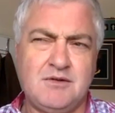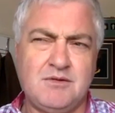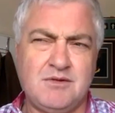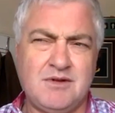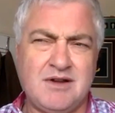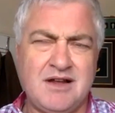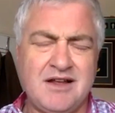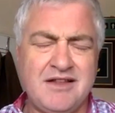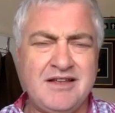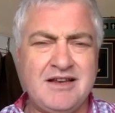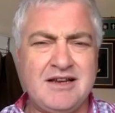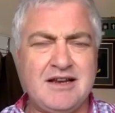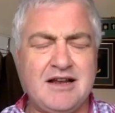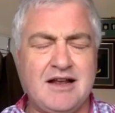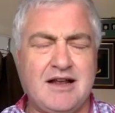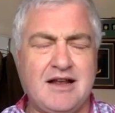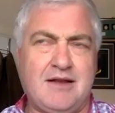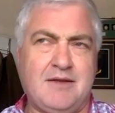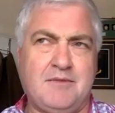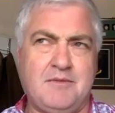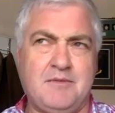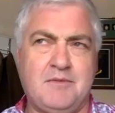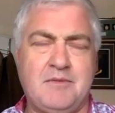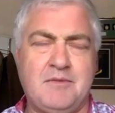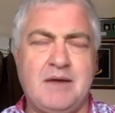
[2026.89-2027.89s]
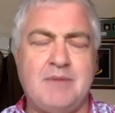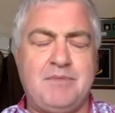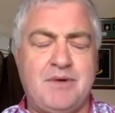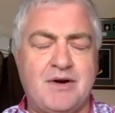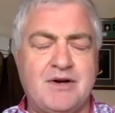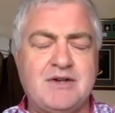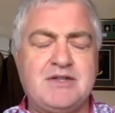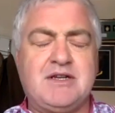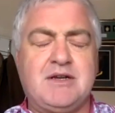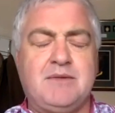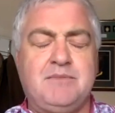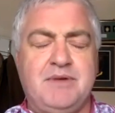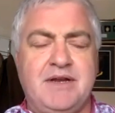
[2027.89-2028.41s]
I think my
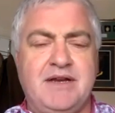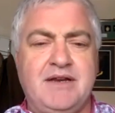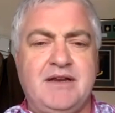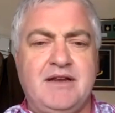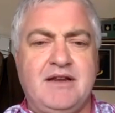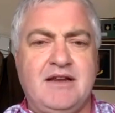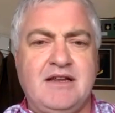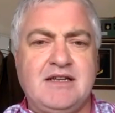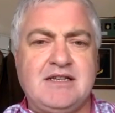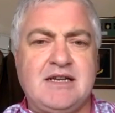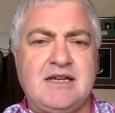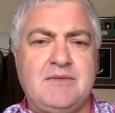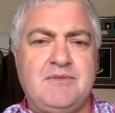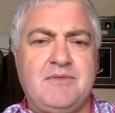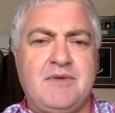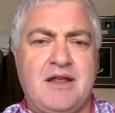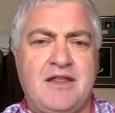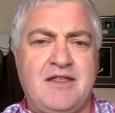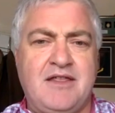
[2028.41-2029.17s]
personal opinion is I